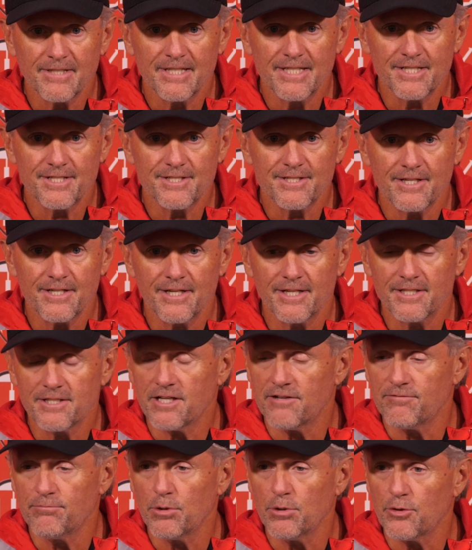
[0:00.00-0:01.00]
it's a
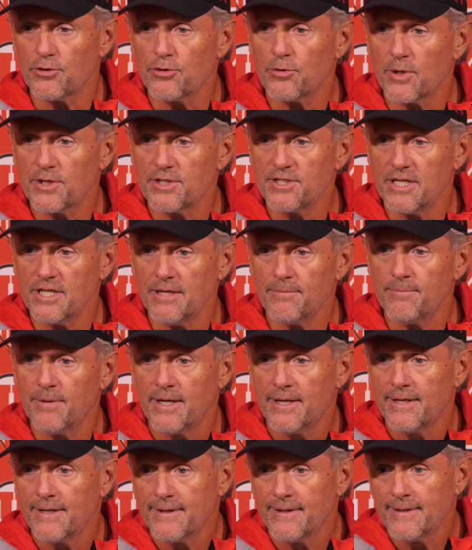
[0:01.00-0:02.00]
tough blow to our team.
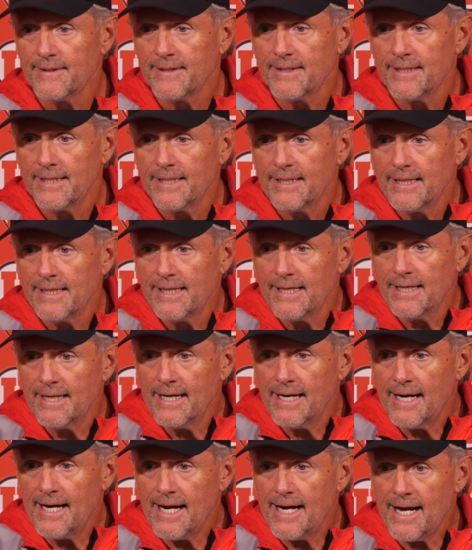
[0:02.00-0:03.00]

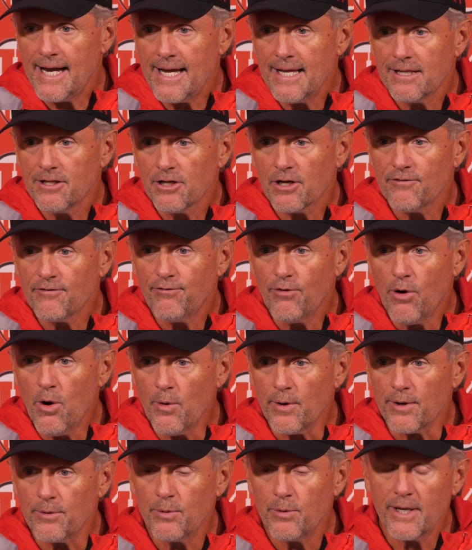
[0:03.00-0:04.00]
Looking
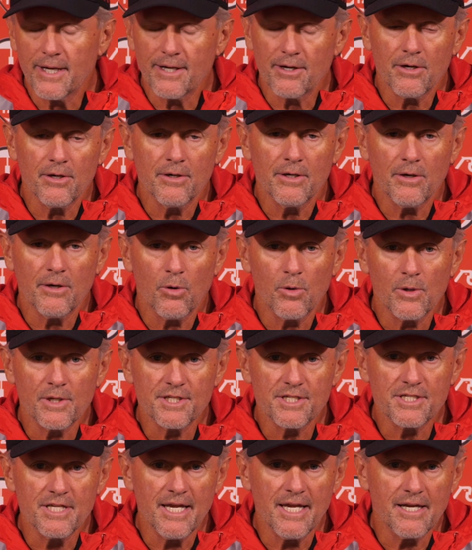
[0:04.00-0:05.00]
forward, we got
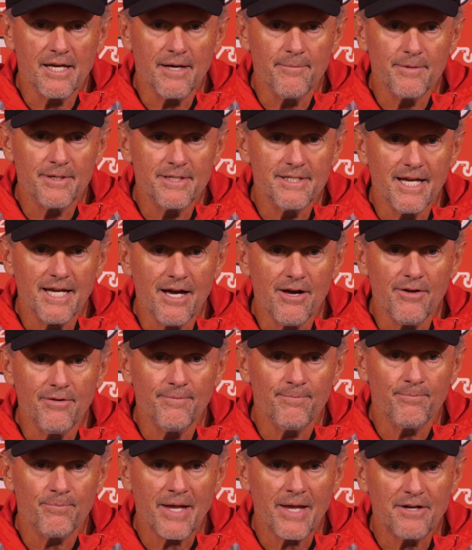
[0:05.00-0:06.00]
Oregon State coming to
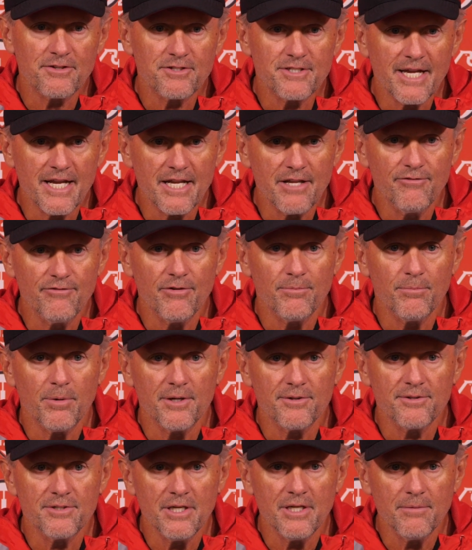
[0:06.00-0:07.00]
town. Outstanding
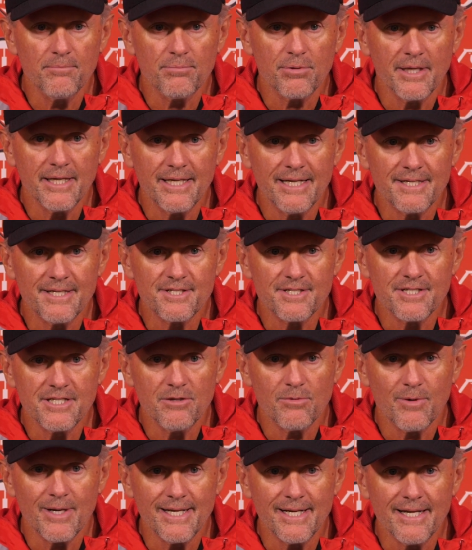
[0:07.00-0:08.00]
football team, played SC
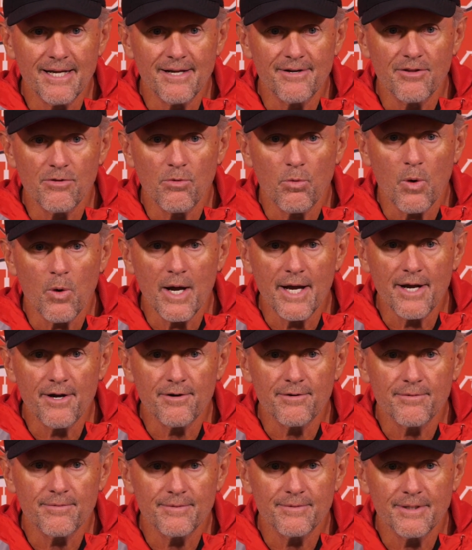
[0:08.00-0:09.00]
right down to the
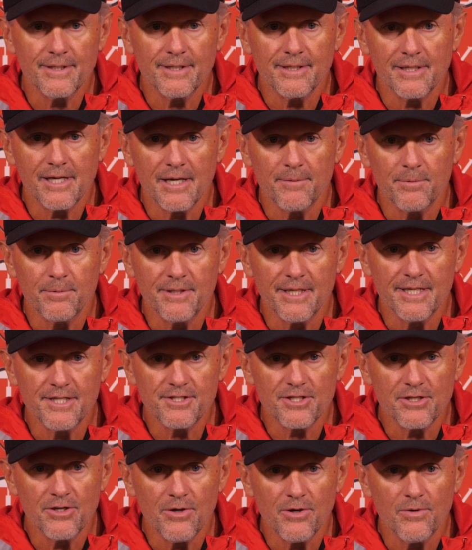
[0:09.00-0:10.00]
wire a couple
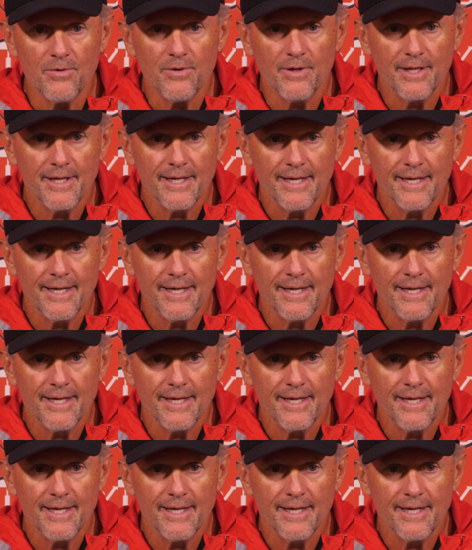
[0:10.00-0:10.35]
days ago.